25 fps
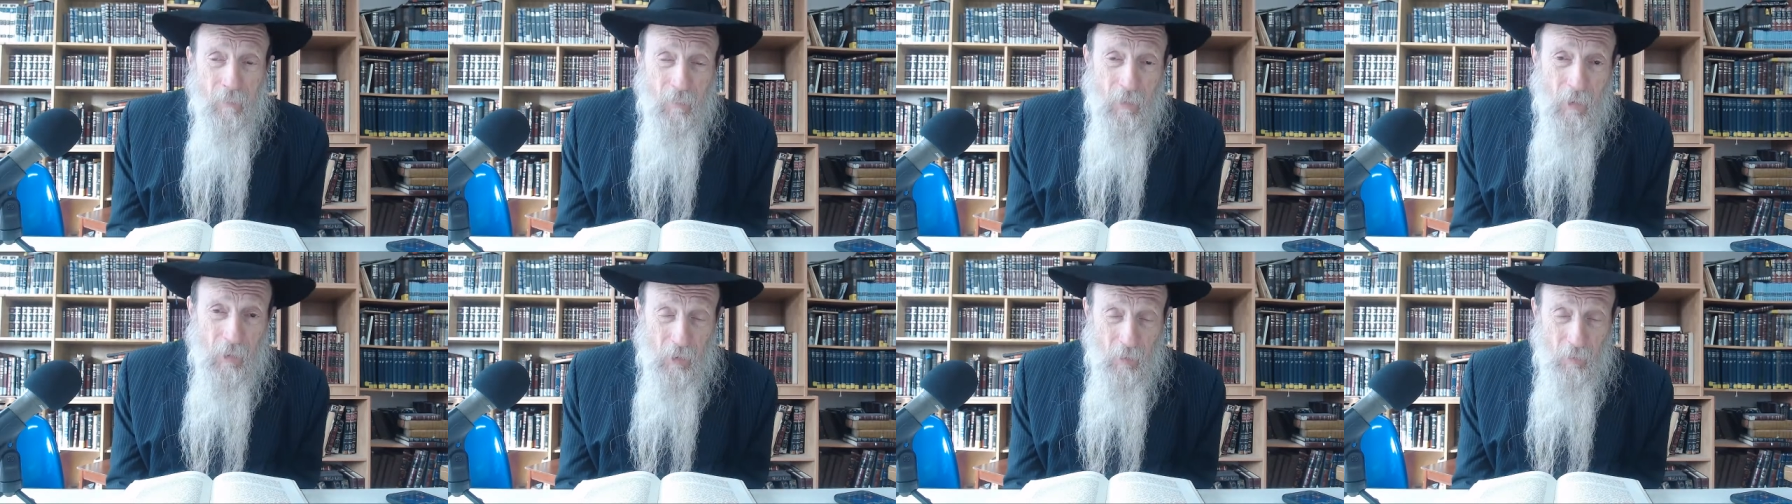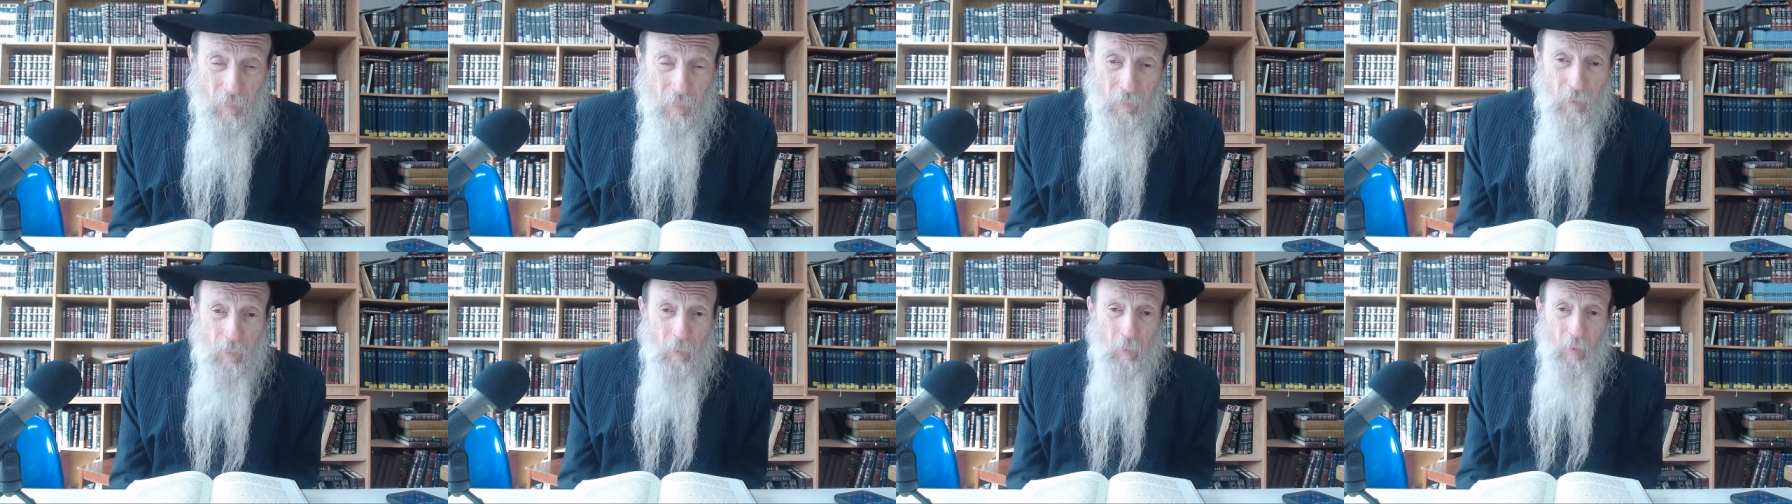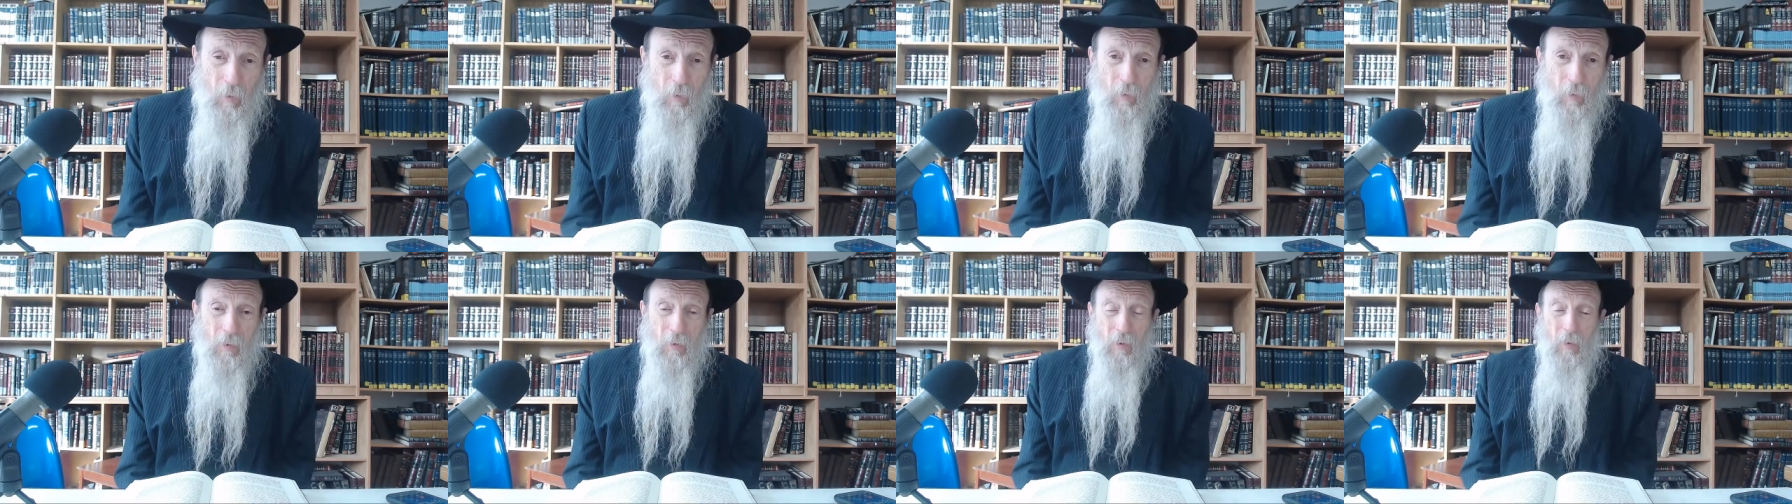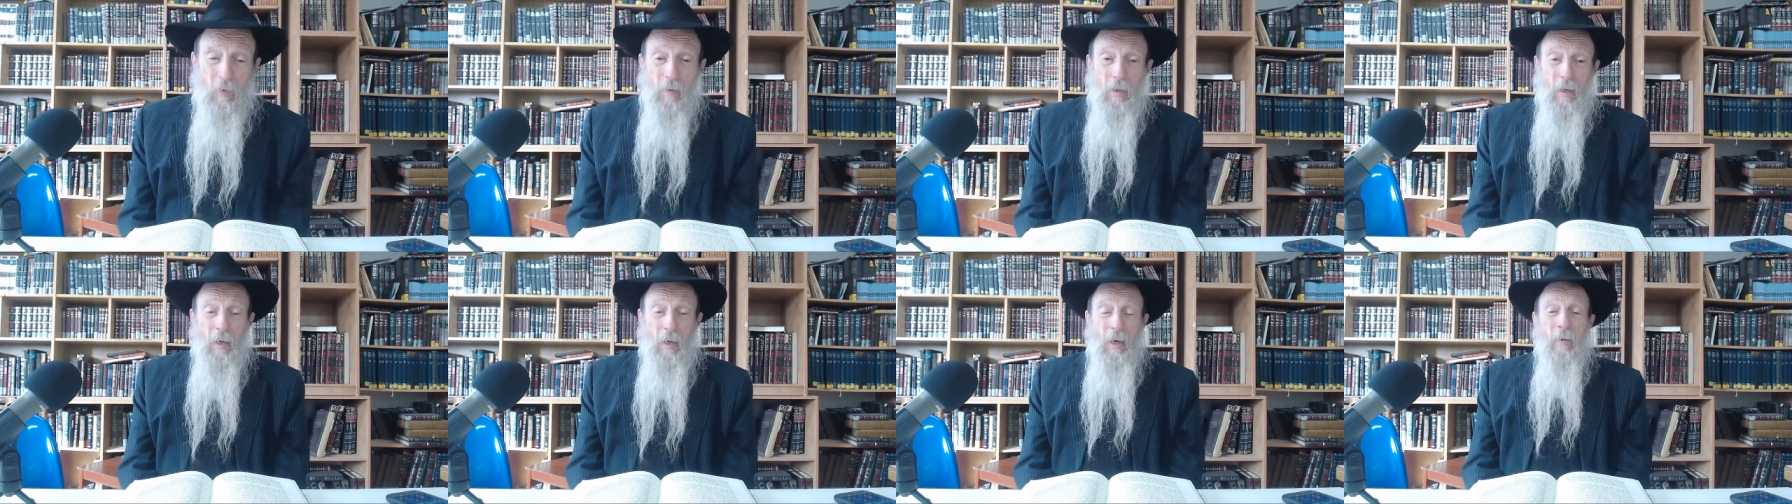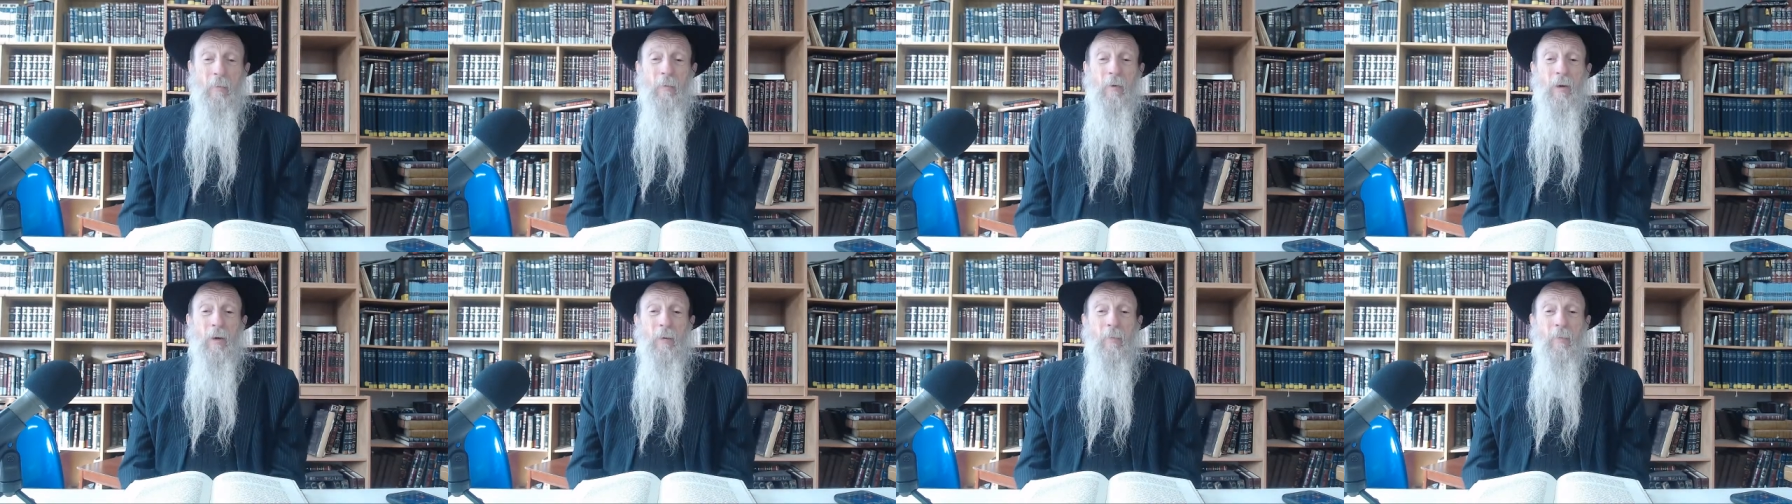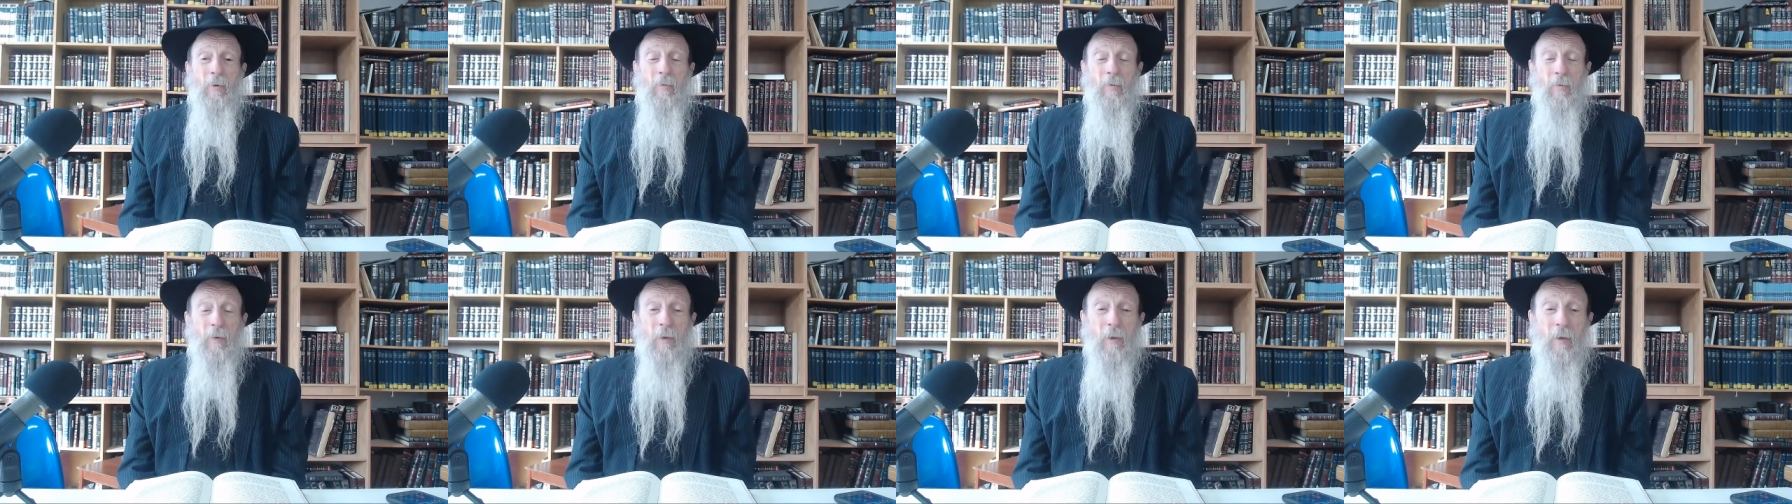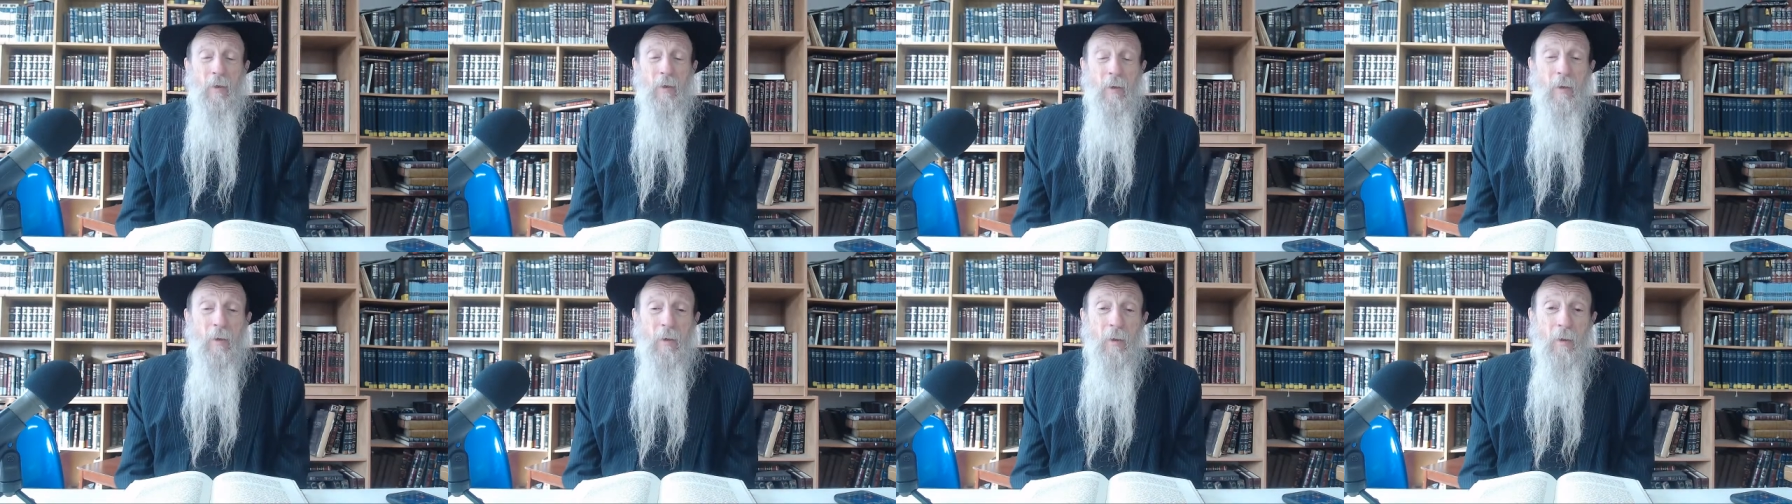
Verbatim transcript: It's a very. It's, Abraham even